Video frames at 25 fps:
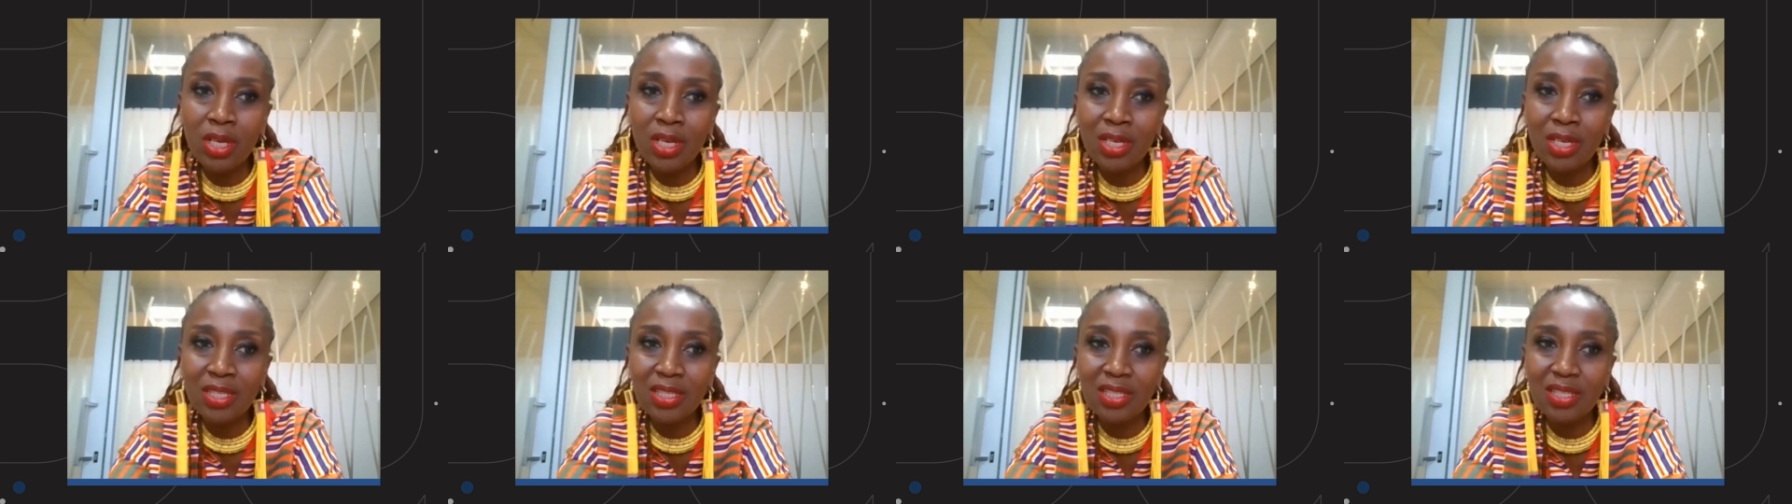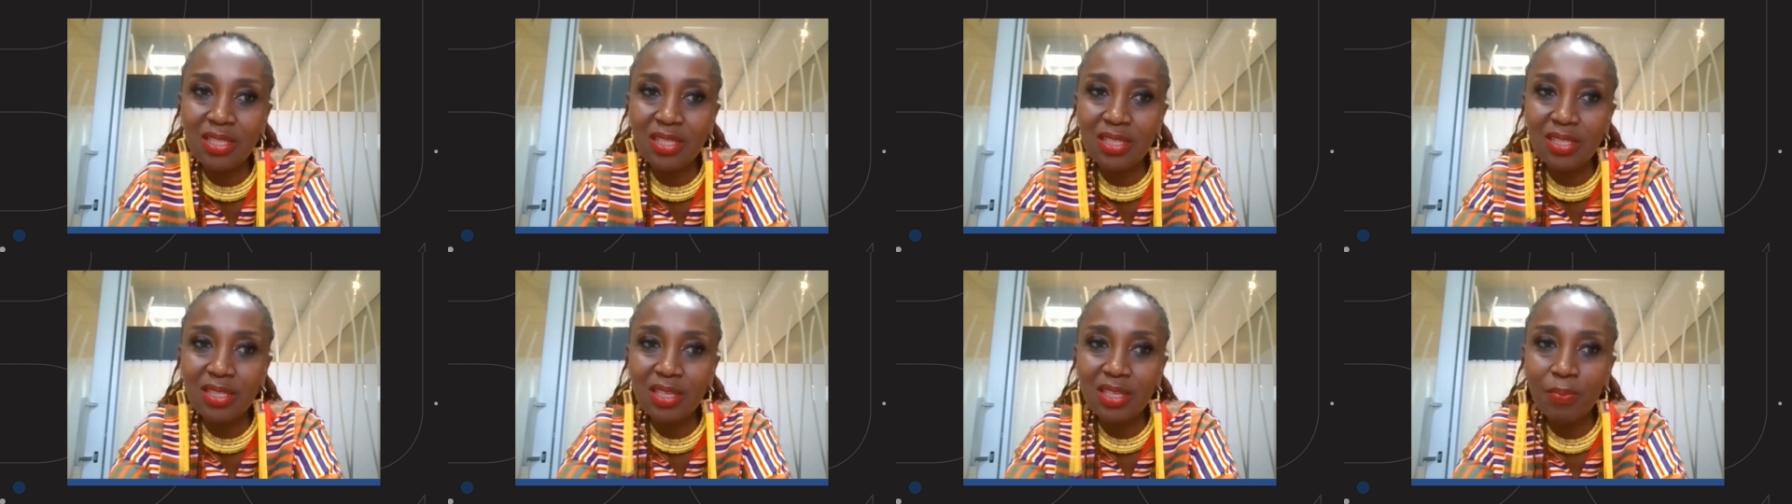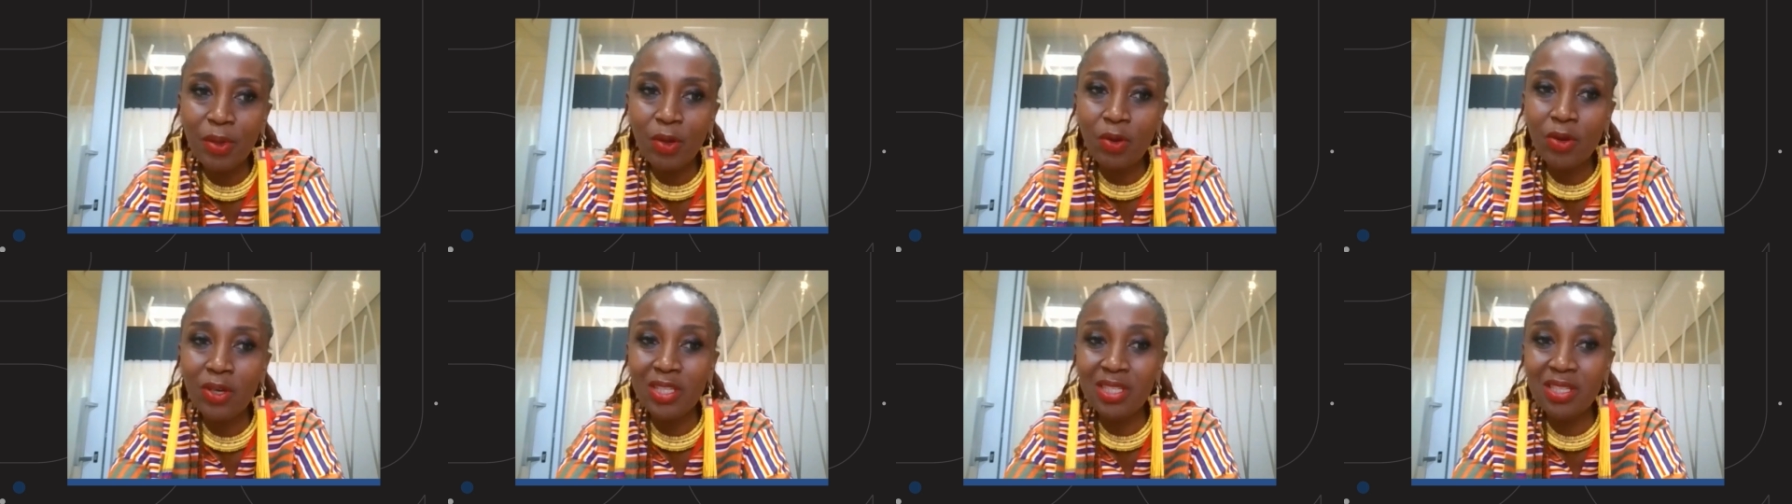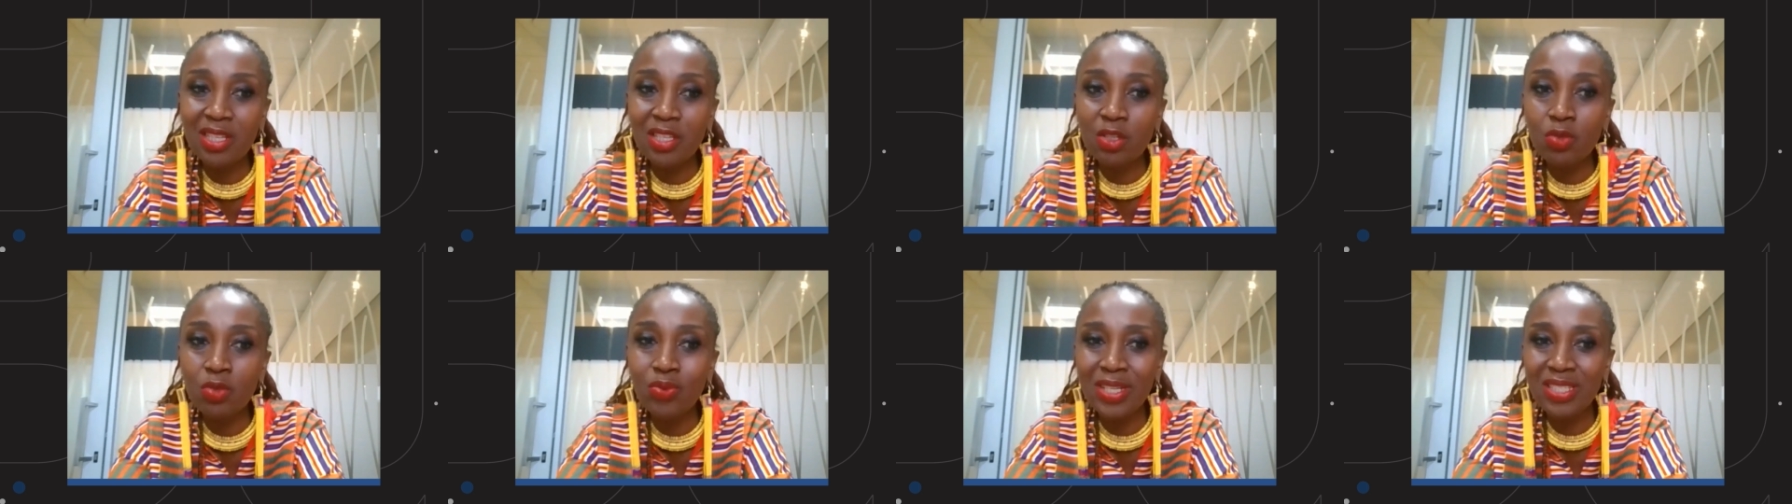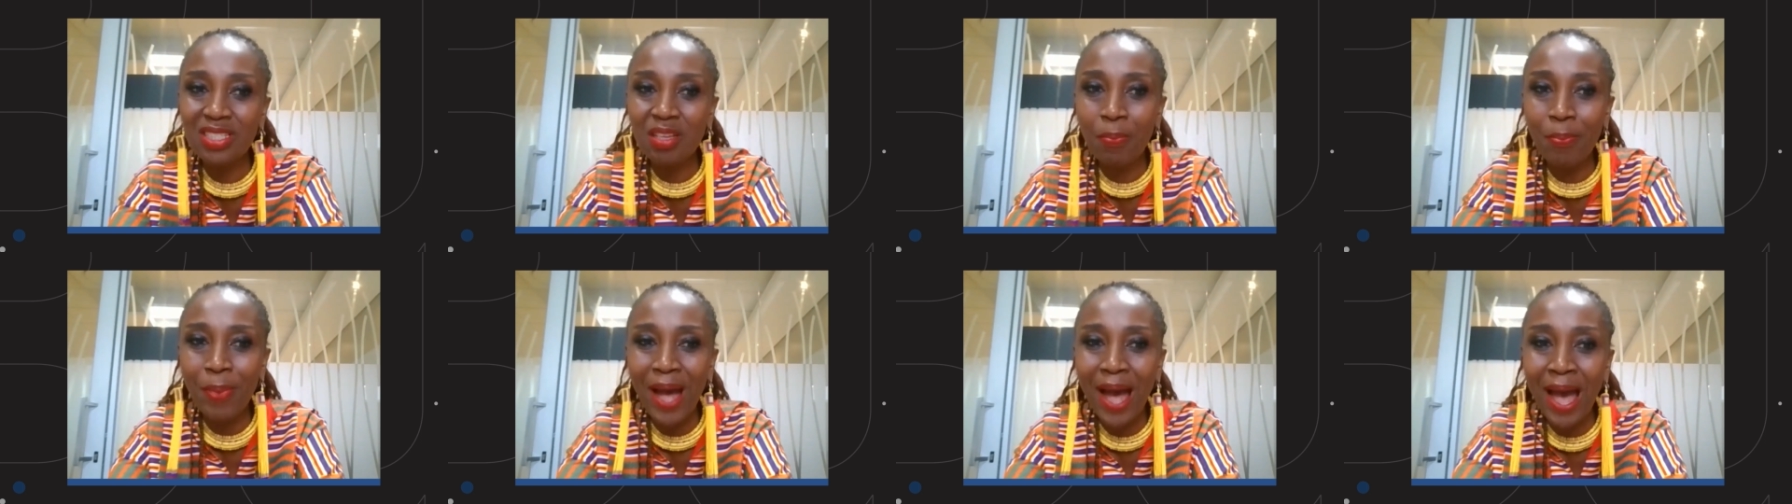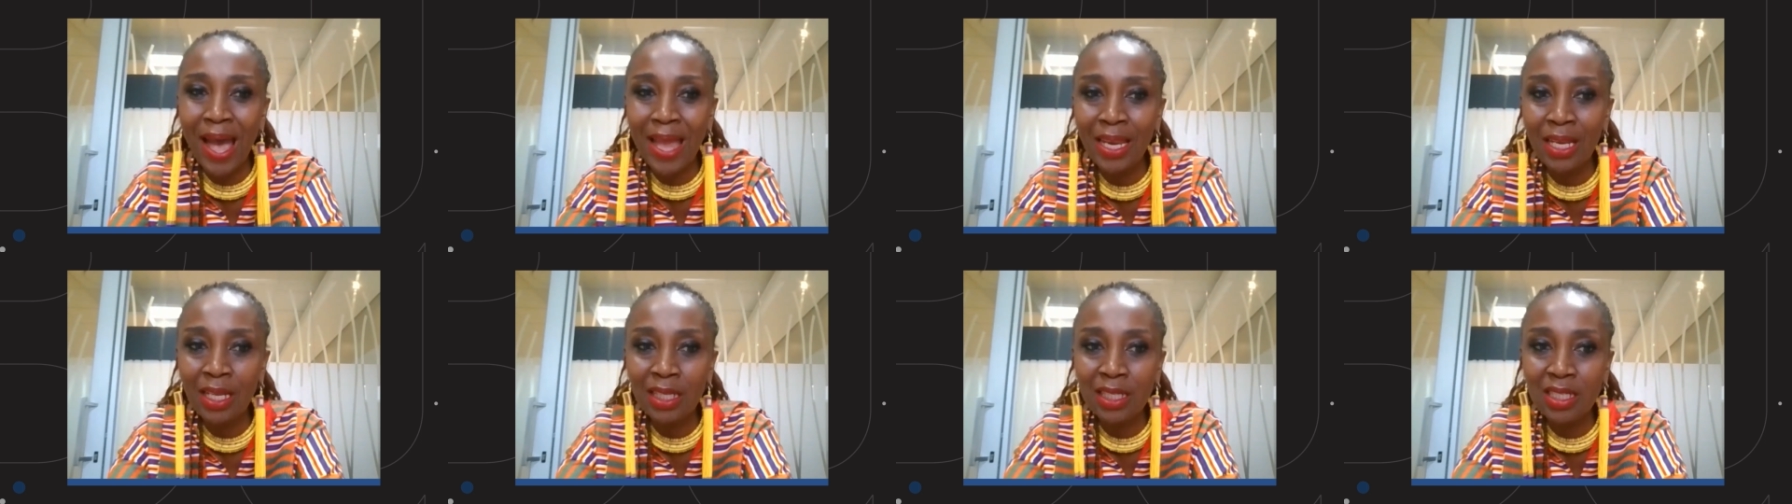this because this was a
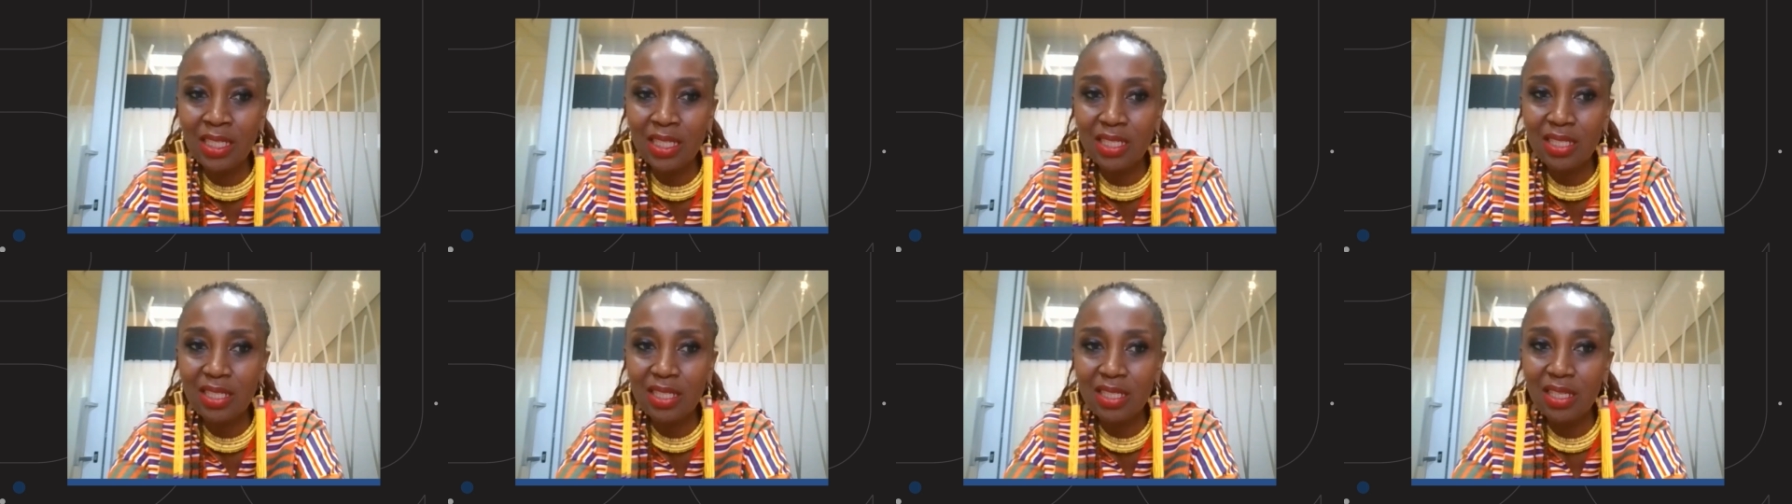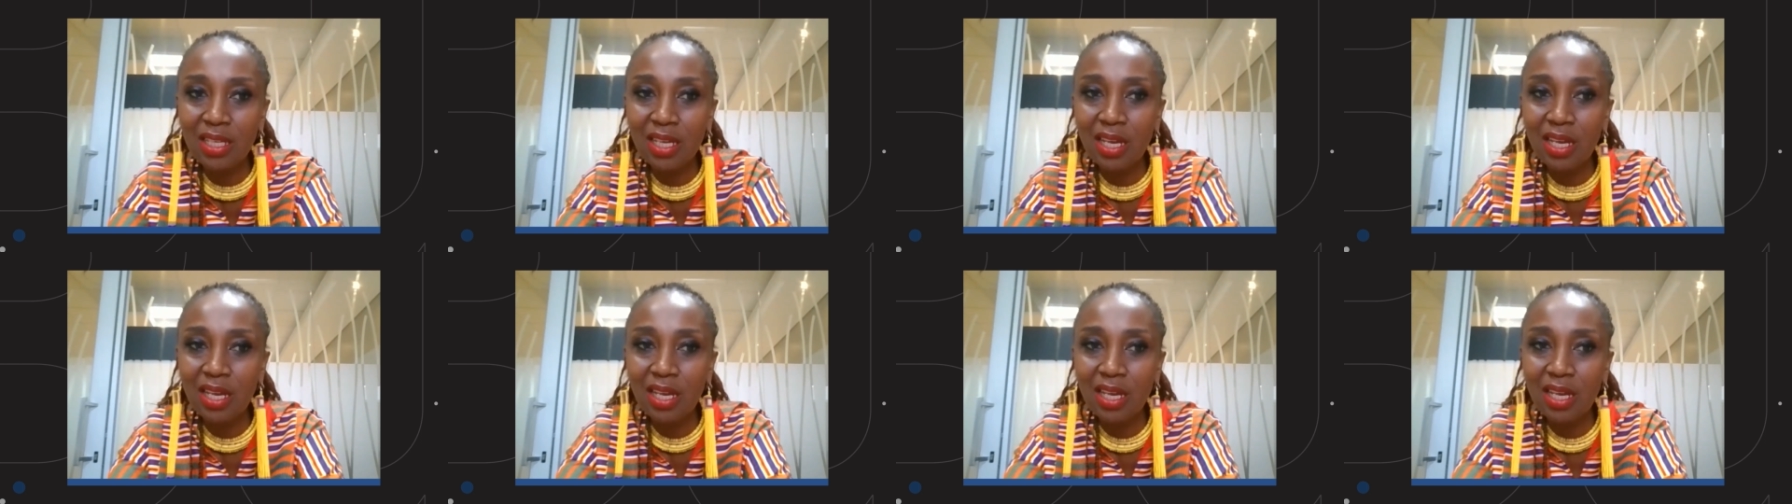pilot,